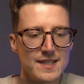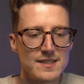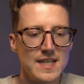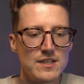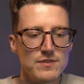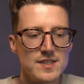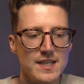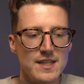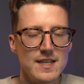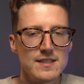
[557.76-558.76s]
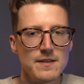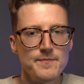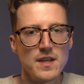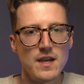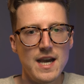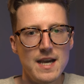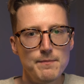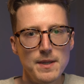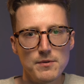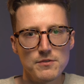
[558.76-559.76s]
accessories like this and
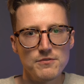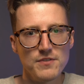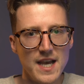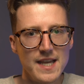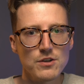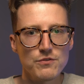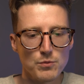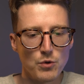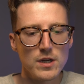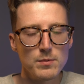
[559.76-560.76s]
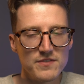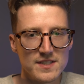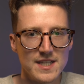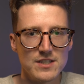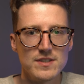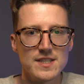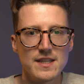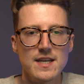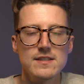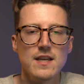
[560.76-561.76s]
people flying over water with accessories like
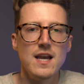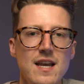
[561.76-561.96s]
this,